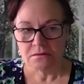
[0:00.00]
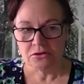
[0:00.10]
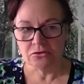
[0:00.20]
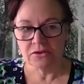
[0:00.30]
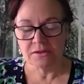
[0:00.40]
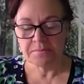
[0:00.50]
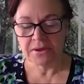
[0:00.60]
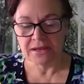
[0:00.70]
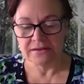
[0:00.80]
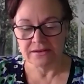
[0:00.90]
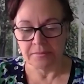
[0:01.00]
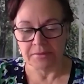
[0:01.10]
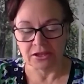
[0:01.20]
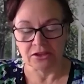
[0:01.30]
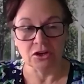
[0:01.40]
during the
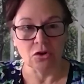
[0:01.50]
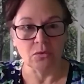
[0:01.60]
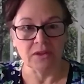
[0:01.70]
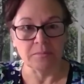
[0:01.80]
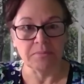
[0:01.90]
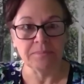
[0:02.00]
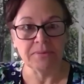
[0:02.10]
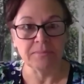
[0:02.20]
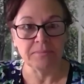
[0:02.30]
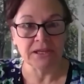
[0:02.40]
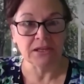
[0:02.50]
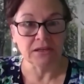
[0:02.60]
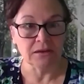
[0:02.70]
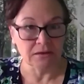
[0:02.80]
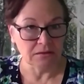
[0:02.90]
pandemic, you know, when the PPP
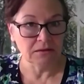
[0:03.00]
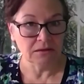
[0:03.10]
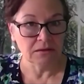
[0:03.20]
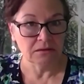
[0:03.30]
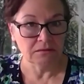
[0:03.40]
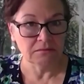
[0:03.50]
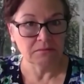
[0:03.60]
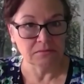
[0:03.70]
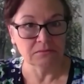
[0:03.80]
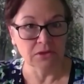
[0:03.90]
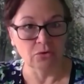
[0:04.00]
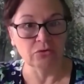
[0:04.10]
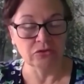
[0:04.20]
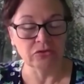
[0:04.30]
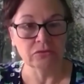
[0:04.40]

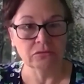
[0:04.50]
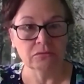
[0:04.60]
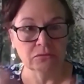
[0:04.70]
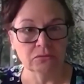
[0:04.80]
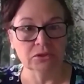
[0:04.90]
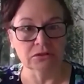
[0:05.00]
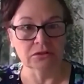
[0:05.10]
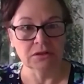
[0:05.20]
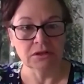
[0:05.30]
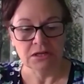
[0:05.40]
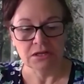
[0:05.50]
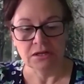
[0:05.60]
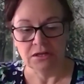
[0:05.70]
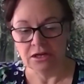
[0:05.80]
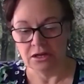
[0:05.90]
loans were
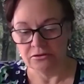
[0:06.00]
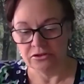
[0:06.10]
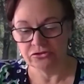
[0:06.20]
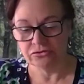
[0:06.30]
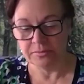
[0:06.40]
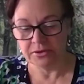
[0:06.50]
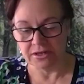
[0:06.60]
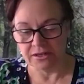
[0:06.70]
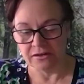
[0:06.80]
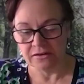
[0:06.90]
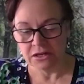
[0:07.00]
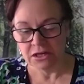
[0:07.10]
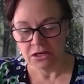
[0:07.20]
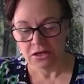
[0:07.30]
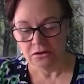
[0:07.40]
uh, distributed,
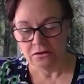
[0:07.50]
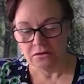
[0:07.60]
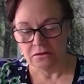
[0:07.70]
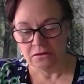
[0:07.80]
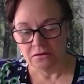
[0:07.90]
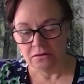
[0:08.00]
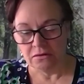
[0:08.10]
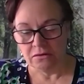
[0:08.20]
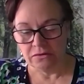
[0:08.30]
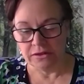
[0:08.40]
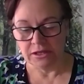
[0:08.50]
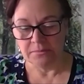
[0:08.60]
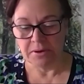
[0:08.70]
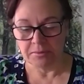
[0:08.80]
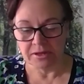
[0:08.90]
the
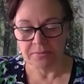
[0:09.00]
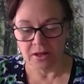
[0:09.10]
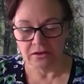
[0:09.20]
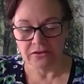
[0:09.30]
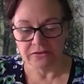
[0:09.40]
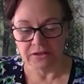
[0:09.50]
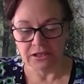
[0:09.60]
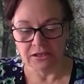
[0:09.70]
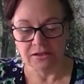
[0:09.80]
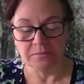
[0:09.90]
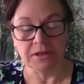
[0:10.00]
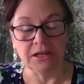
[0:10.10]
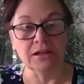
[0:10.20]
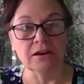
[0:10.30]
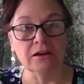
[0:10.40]
Public Policy
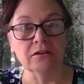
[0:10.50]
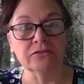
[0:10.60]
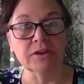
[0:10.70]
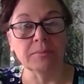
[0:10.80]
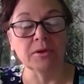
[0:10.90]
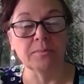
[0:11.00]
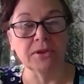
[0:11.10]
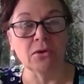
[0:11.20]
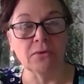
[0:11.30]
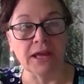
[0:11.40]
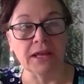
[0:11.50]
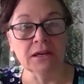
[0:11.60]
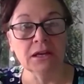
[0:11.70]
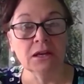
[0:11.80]
Committee of WBON